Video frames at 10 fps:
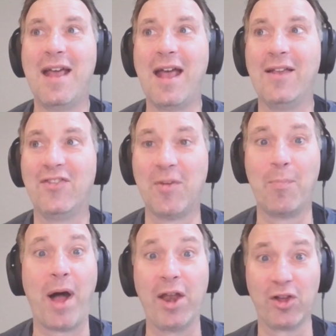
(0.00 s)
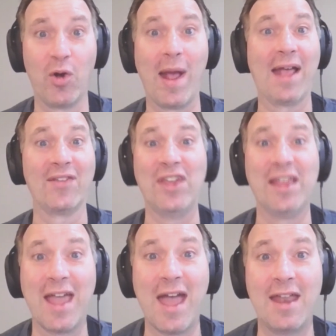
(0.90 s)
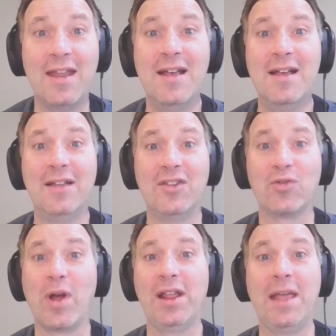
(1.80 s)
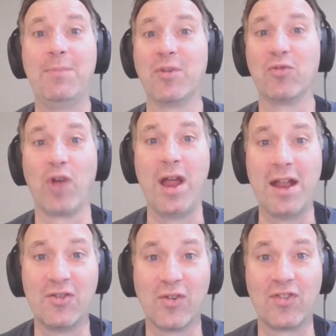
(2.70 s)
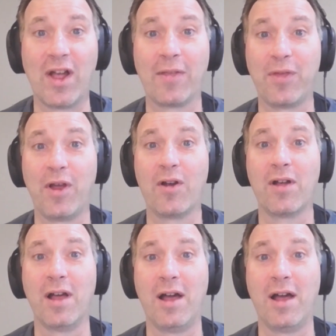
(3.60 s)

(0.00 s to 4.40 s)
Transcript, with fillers: as simpatico as he can to try to keep some trade interest out there.